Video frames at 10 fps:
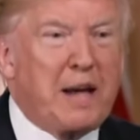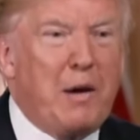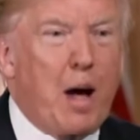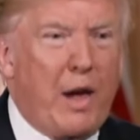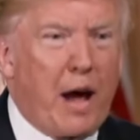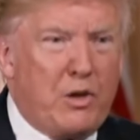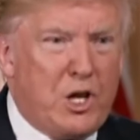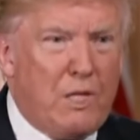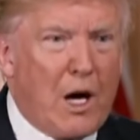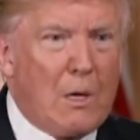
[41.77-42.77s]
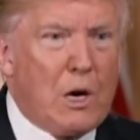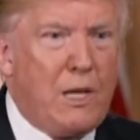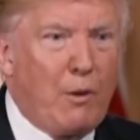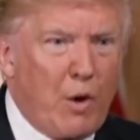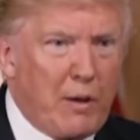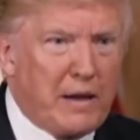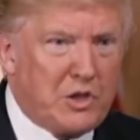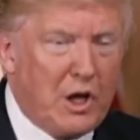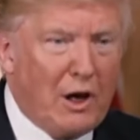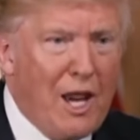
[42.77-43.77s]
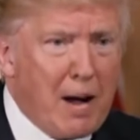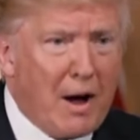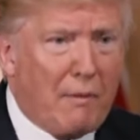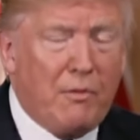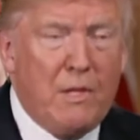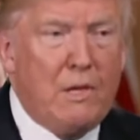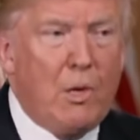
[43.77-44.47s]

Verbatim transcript: Elon asked if I would be willing to um,